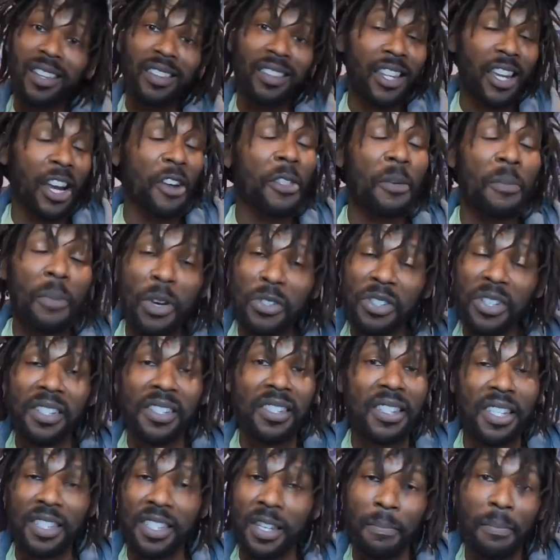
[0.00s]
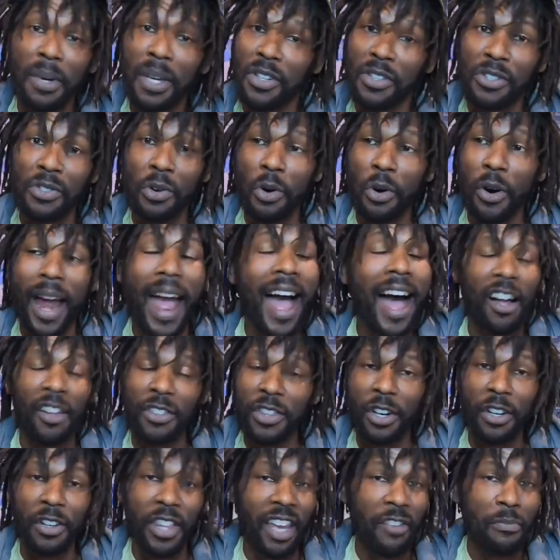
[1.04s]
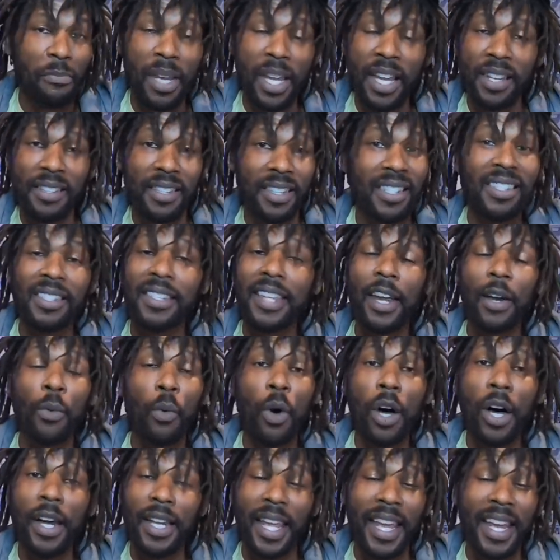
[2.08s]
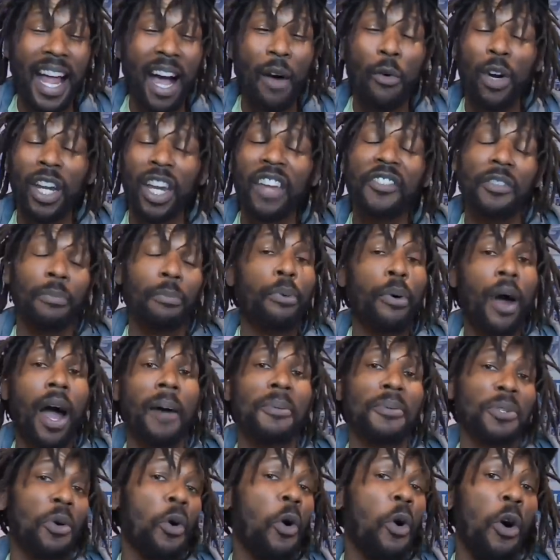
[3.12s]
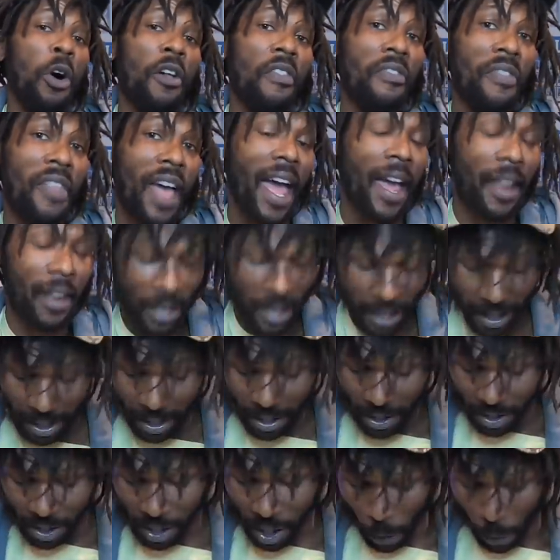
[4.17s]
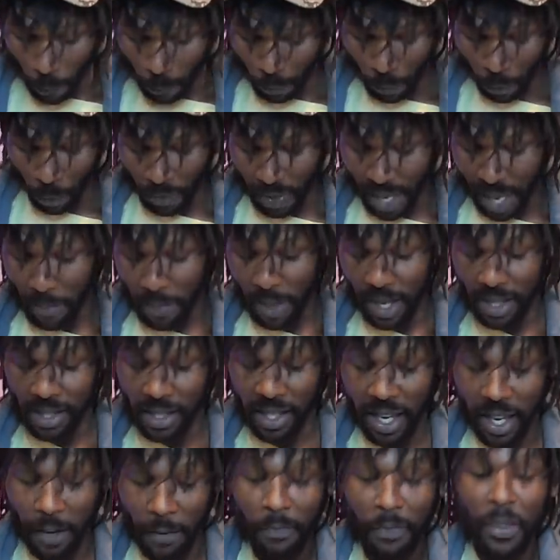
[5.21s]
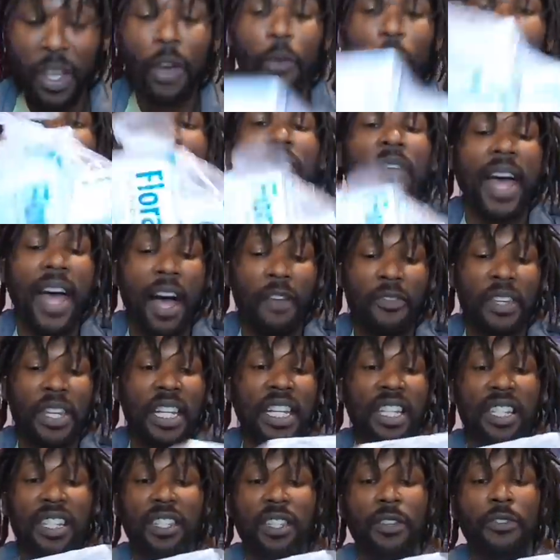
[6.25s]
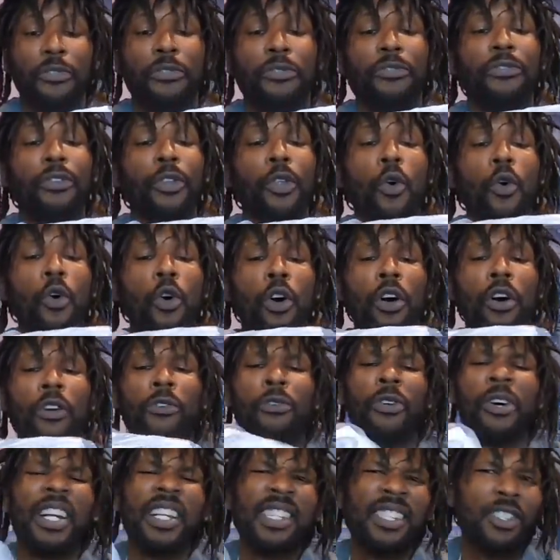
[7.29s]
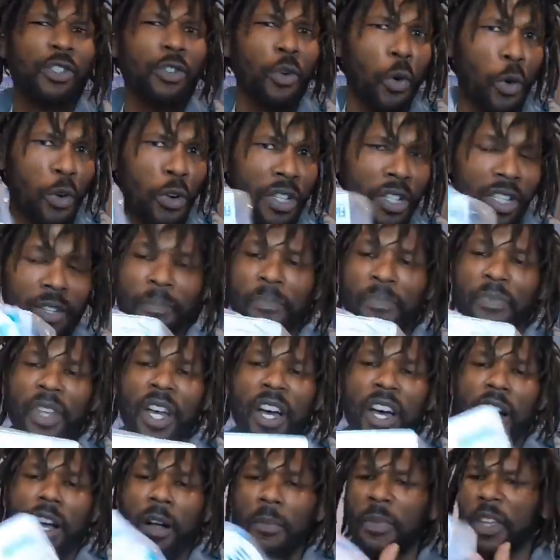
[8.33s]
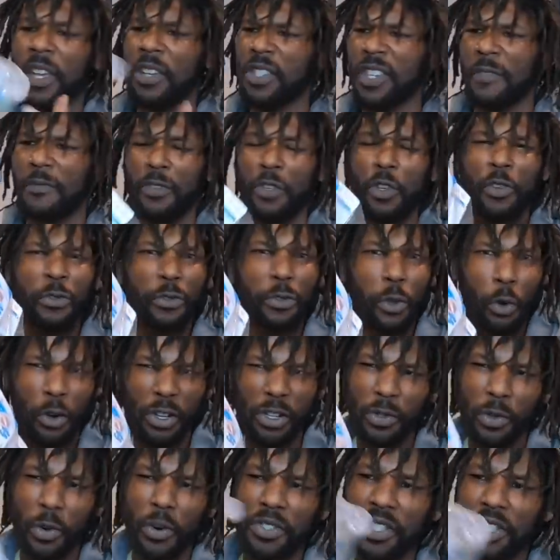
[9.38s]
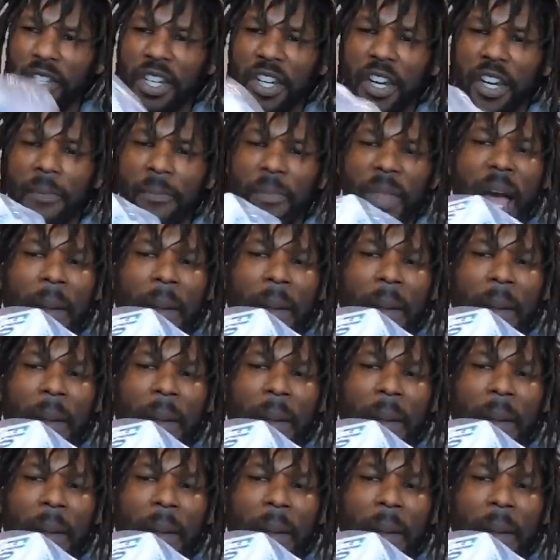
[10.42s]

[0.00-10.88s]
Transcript: They're the most consistent bin store out there. They've been since day one, and I will give them props on that. So with that being said, we found these Flora stores. There's a few floor stores in here.